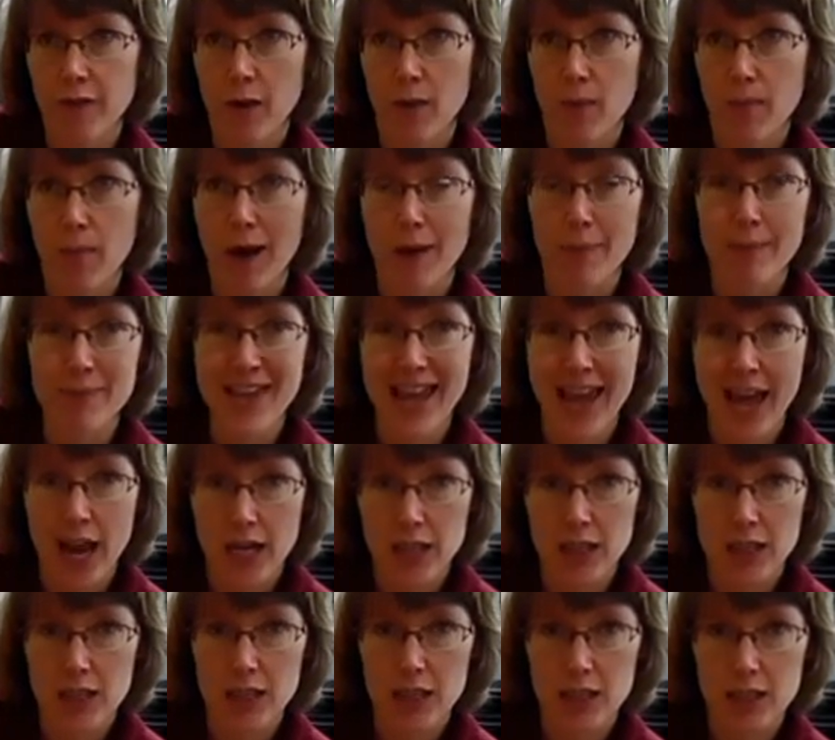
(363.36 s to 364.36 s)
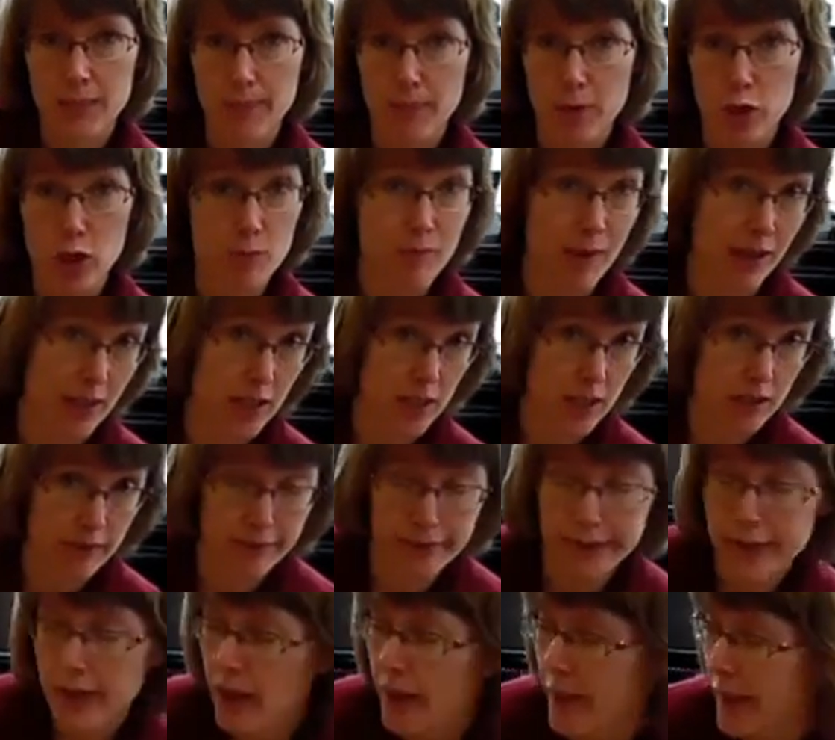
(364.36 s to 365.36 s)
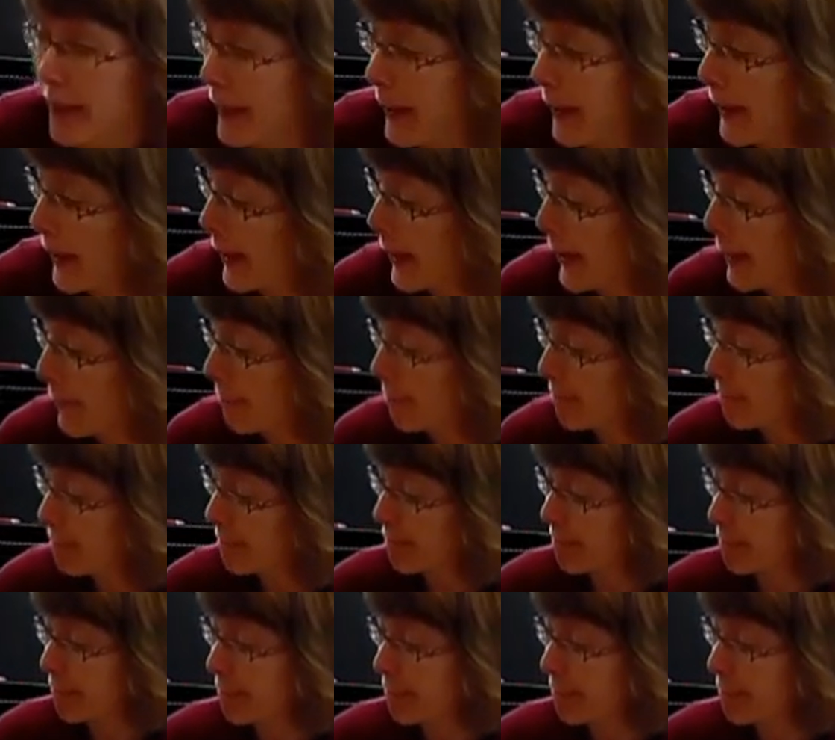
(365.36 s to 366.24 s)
from a pianist's perspective. As